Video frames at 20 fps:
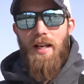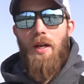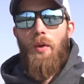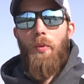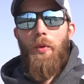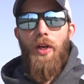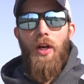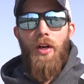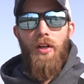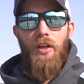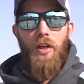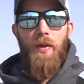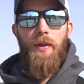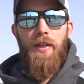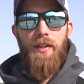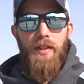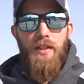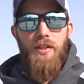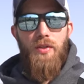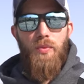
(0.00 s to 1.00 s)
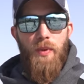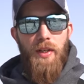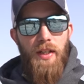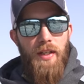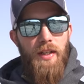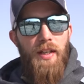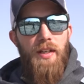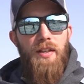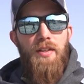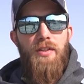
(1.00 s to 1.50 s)
We are going this
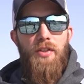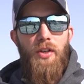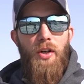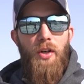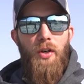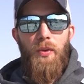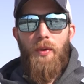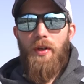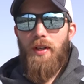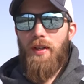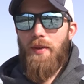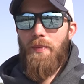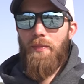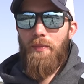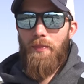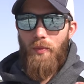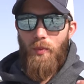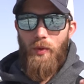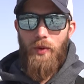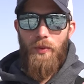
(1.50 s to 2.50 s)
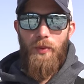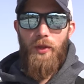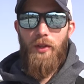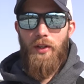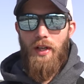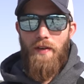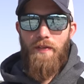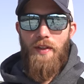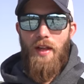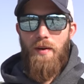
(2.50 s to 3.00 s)
week, so we will
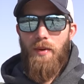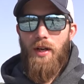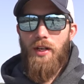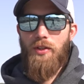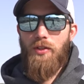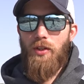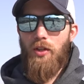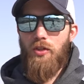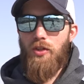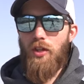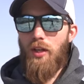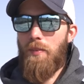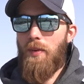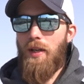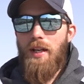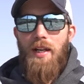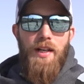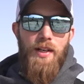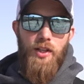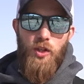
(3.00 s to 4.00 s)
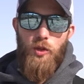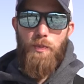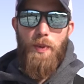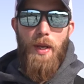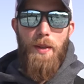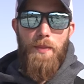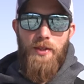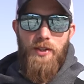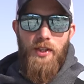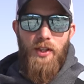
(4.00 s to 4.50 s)
have that Montauk trip, just
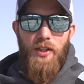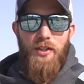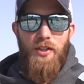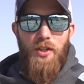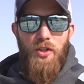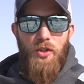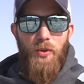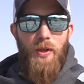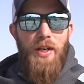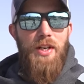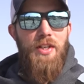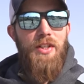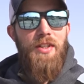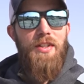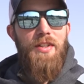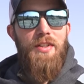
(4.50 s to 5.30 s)
babysitter situation.